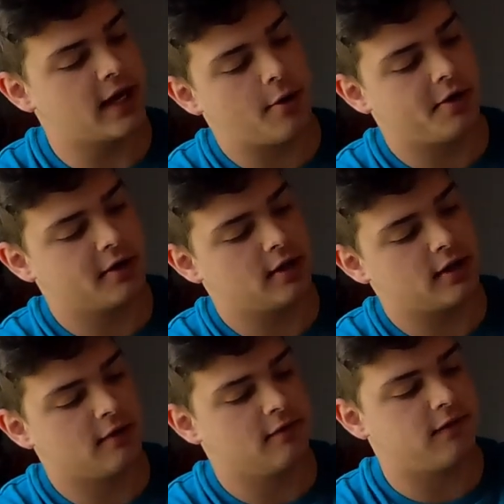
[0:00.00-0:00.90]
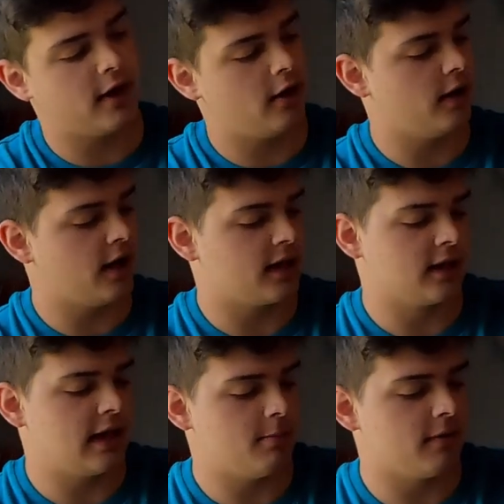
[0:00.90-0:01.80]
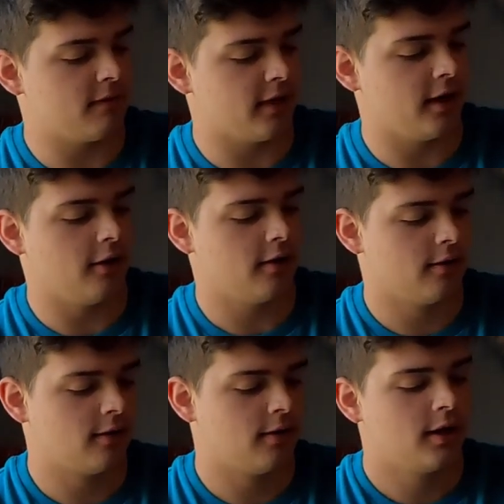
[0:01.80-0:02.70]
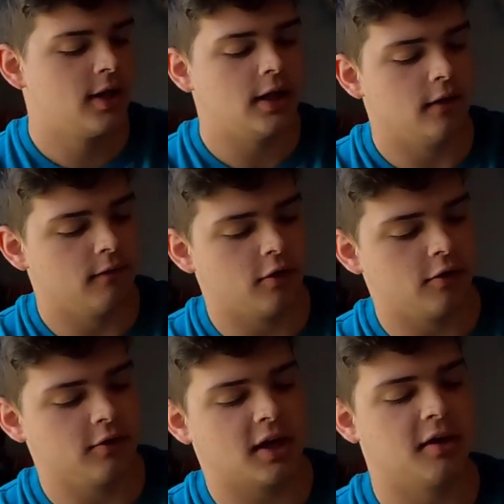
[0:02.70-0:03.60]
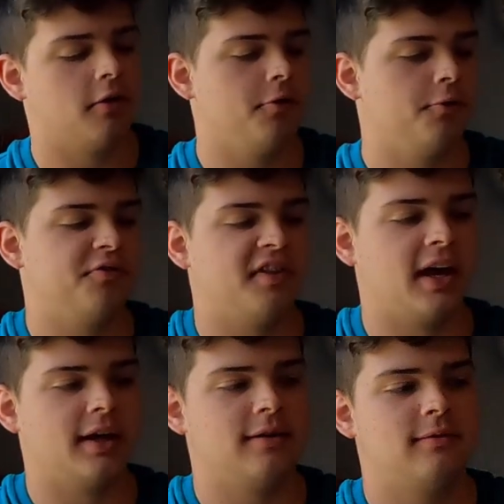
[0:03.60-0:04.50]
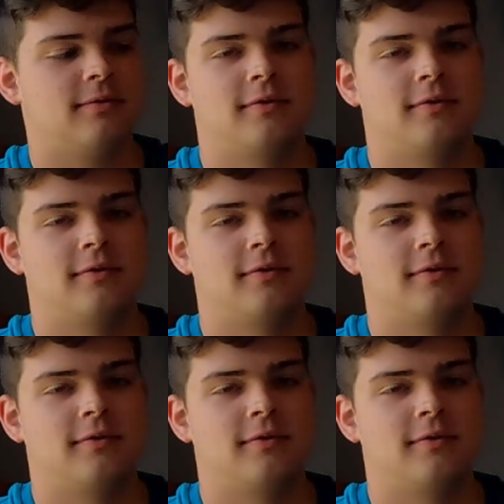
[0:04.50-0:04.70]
how it can flare, and I can keep it flared, even though you kind of lose that